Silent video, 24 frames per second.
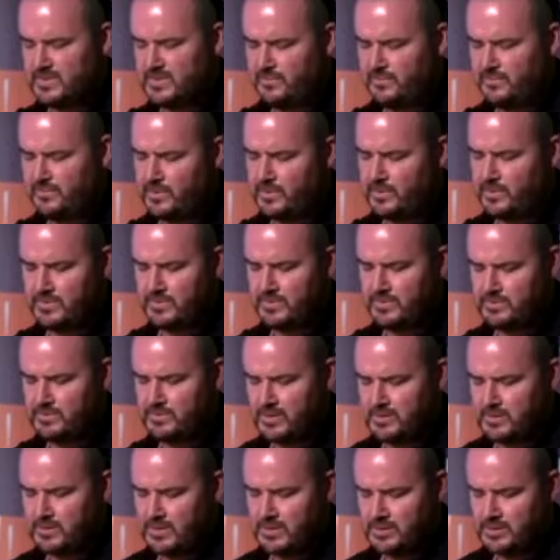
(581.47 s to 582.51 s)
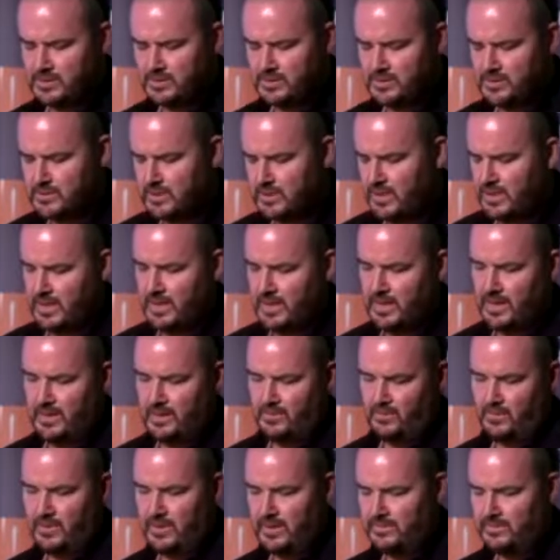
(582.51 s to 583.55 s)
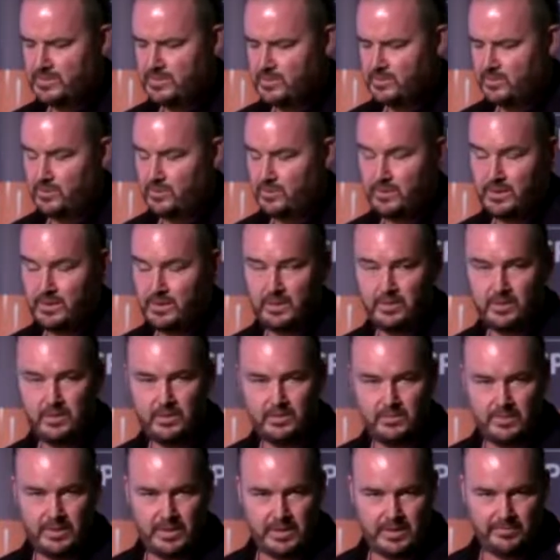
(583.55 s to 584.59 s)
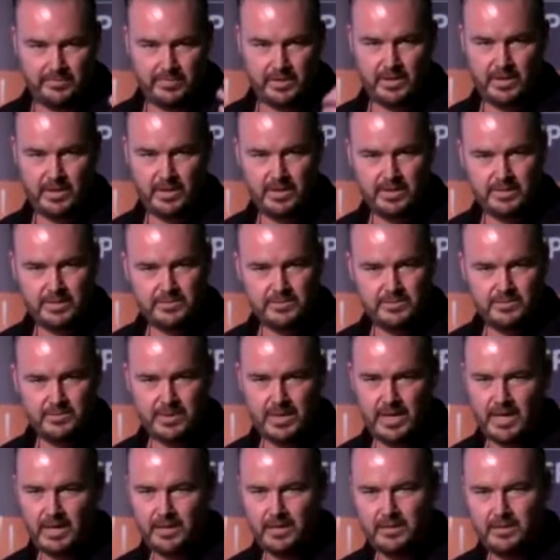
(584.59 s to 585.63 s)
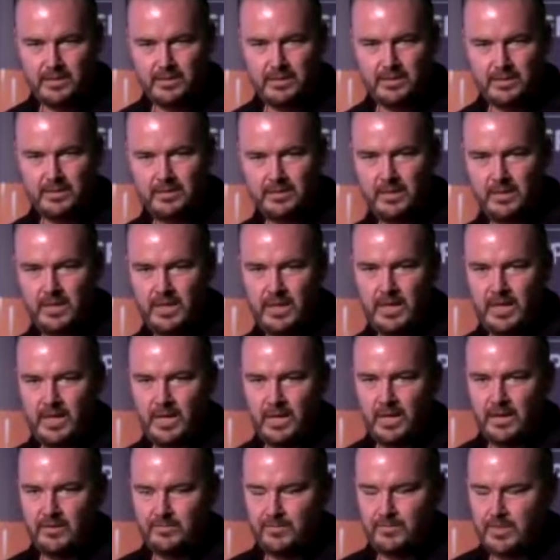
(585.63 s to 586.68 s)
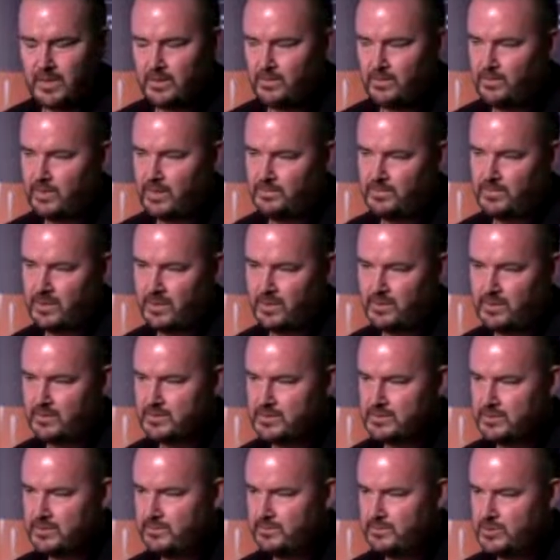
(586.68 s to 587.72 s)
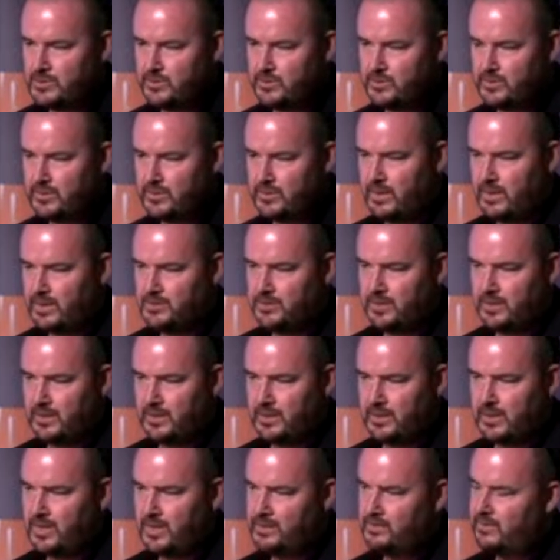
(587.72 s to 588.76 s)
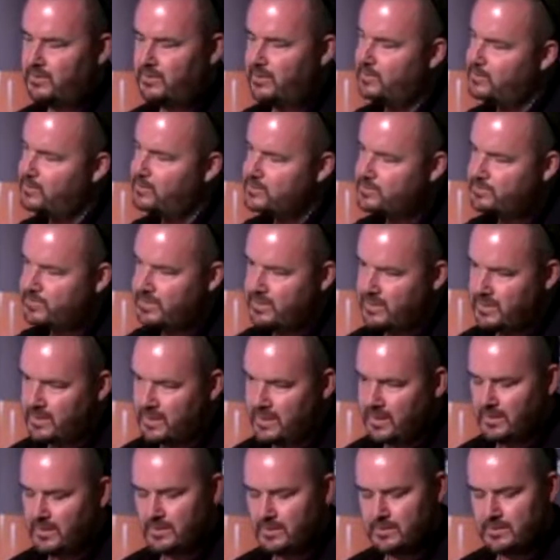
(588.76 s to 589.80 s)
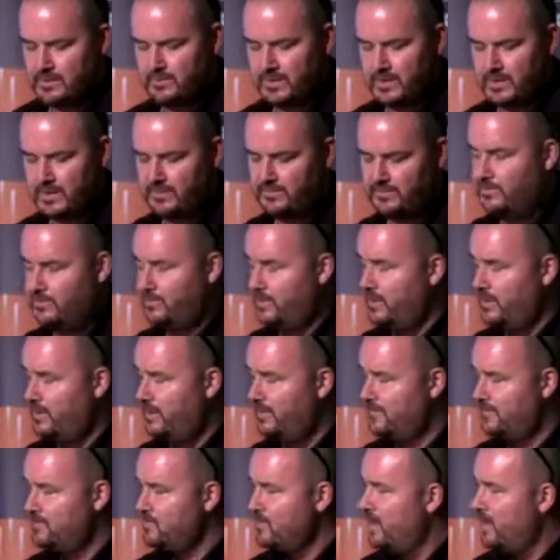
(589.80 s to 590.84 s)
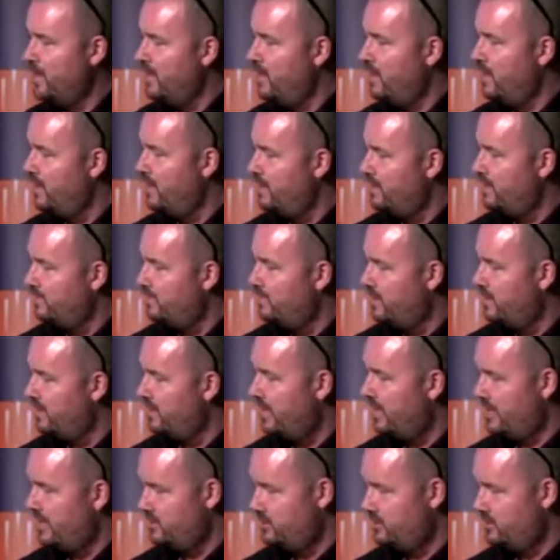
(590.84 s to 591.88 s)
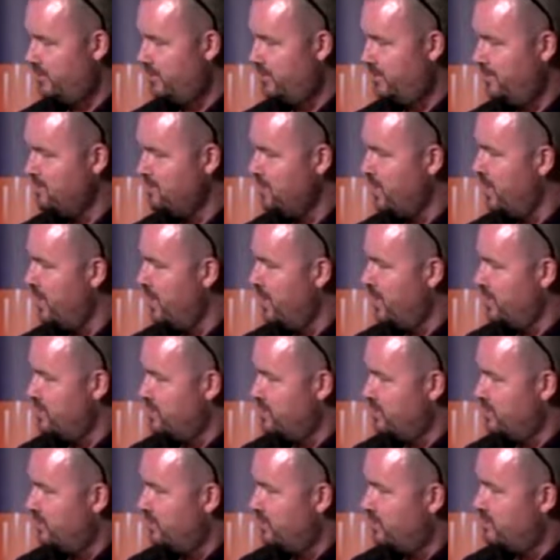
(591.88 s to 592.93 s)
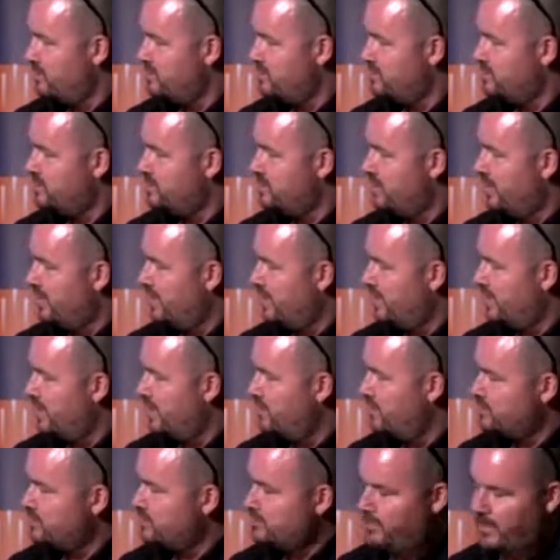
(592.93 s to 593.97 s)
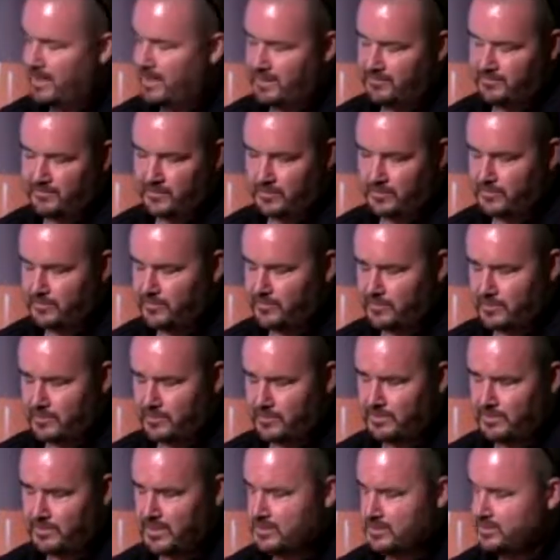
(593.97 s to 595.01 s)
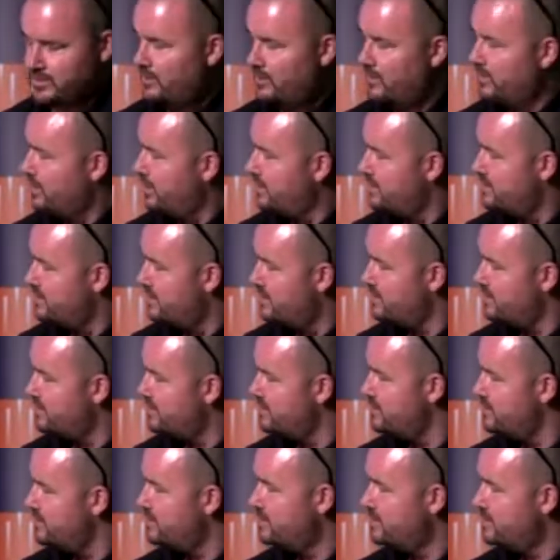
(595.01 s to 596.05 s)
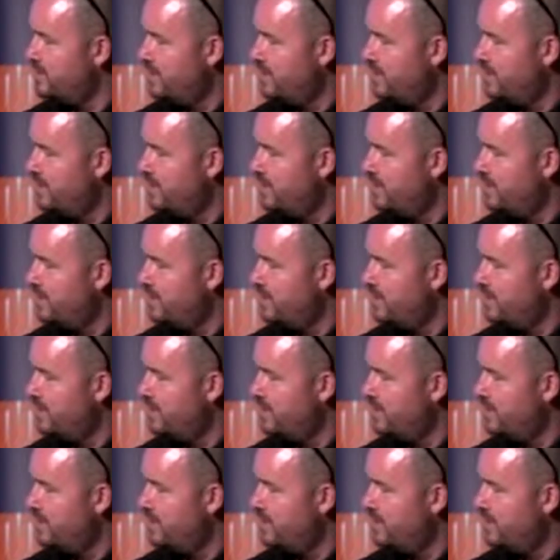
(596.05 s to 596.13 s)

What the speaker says: previous presentations. We have Estonia, or we have our colleagues from Canada that have made great progress and matured electronic health records. But in Ireland, we have to play a little bit of catch up. So there's an Irish platform for patient organisations